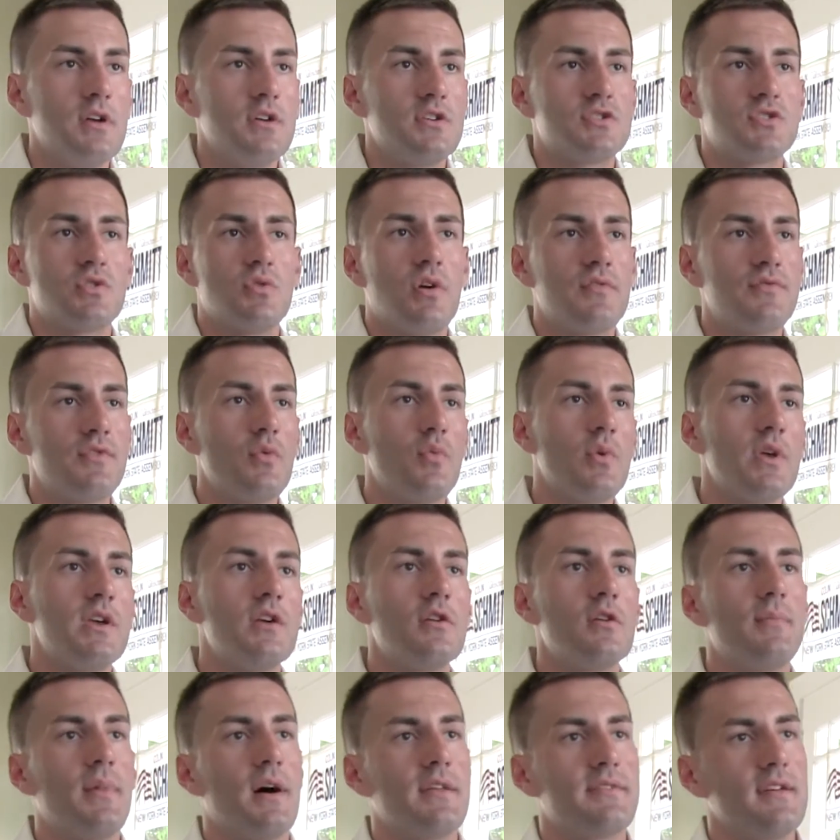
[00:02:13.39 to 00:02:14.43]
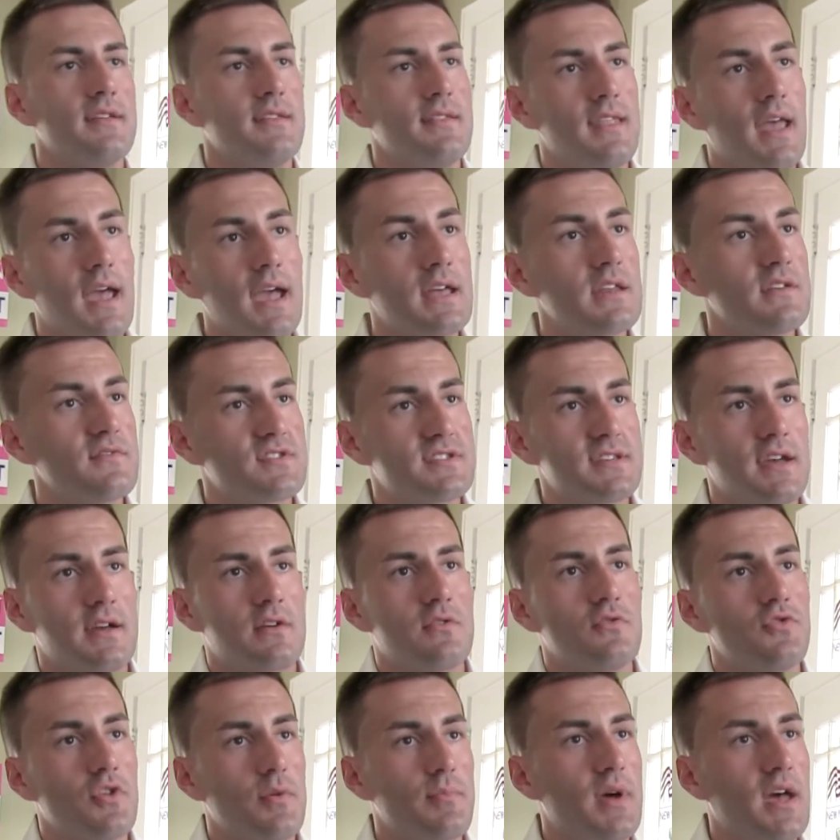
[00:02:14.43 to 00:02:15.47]
So often we hear about the negative
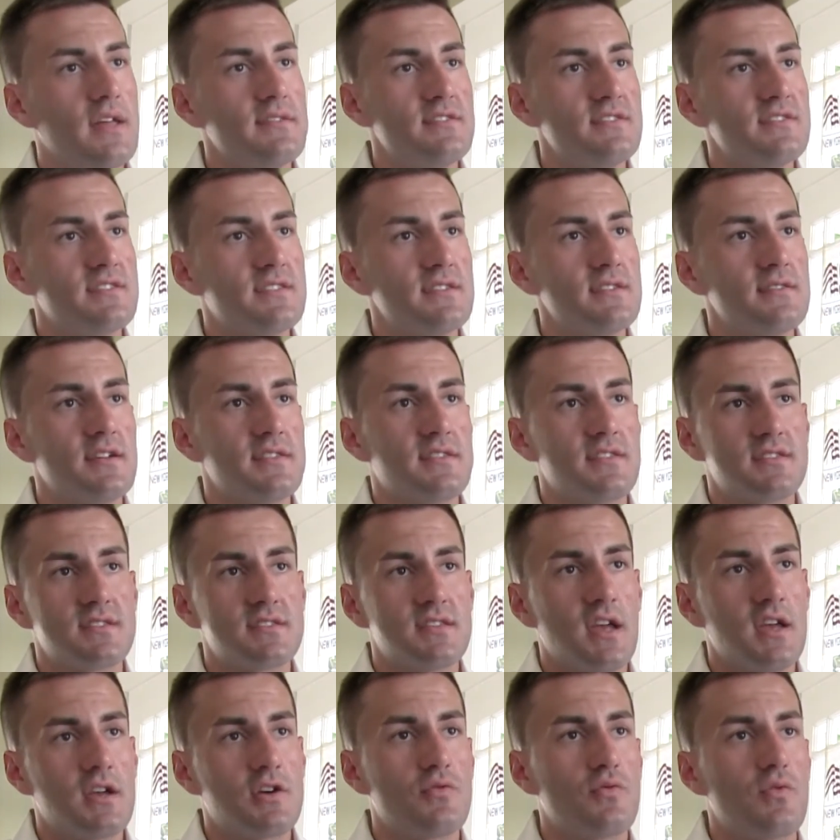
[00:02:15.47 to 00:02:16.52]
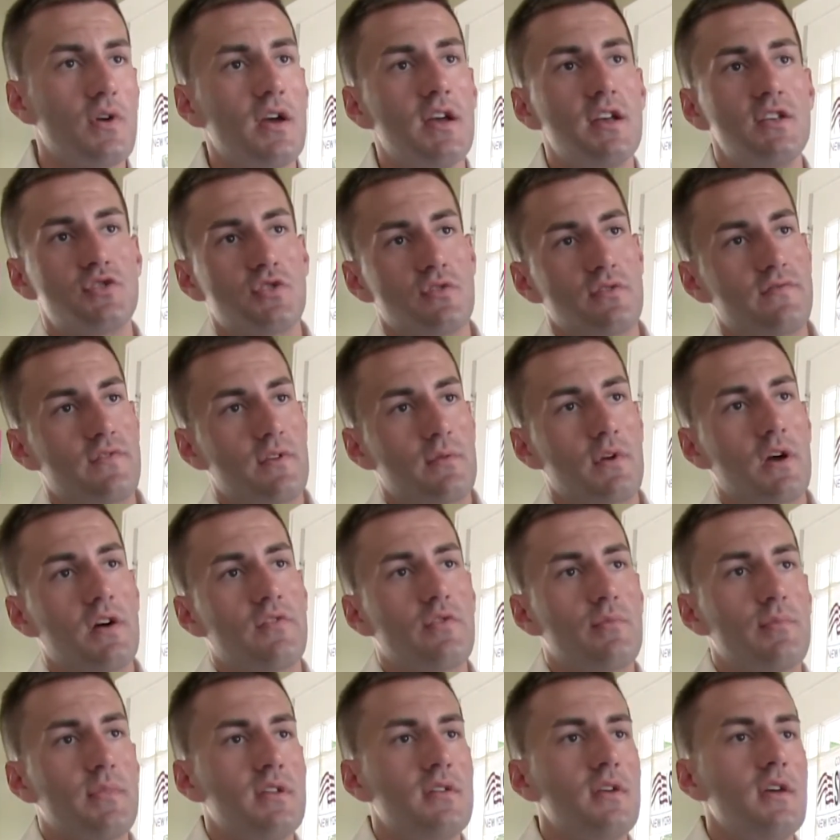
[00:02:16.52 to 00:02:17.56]
cycle dependency that the state creates or from
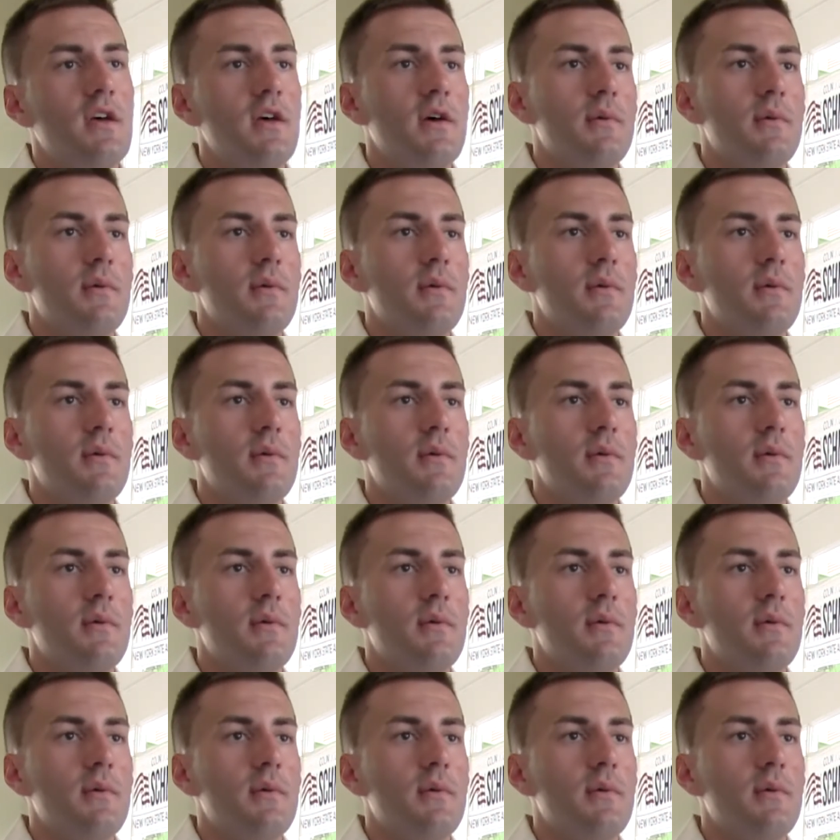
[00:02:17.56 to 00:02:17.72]
government,